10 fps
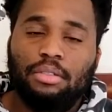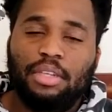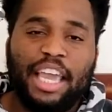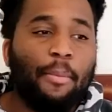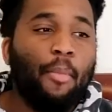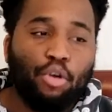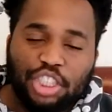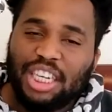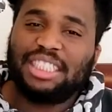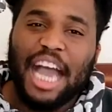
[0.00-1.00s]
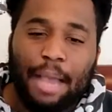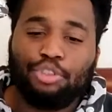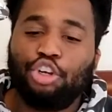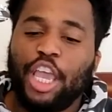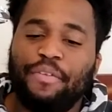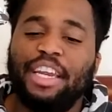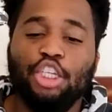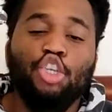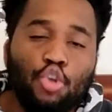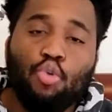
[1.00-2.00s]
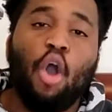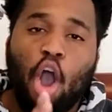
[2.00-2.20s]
Like most of the times you